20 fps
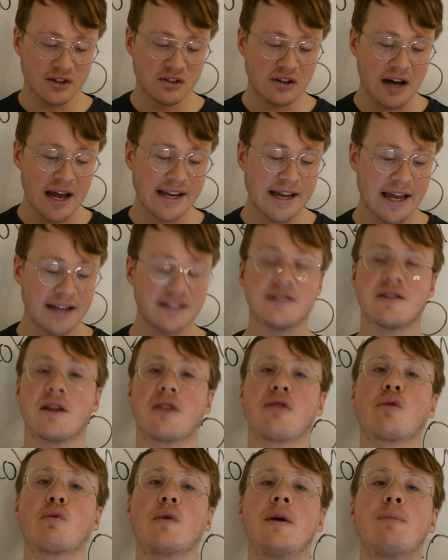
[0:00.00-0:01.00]
ligate to the
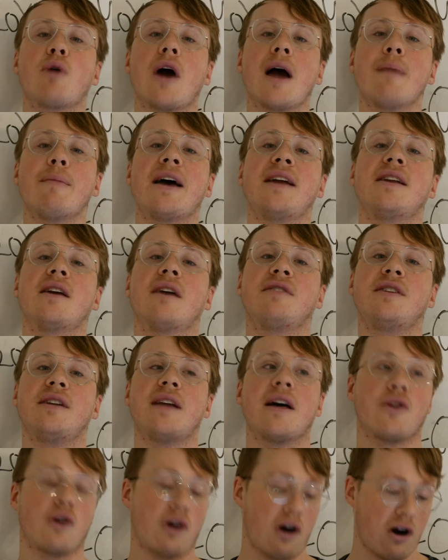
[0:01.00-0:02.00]
3' end of
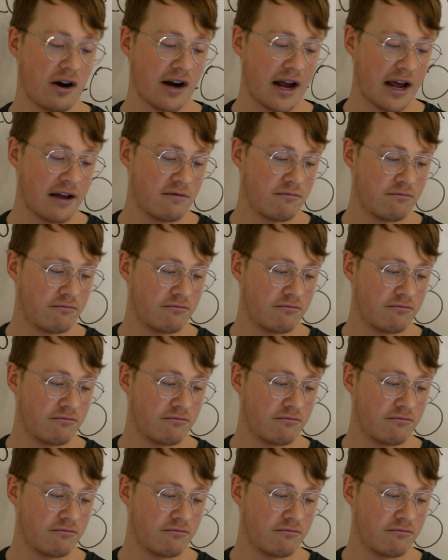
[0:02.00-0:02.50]
another RNA.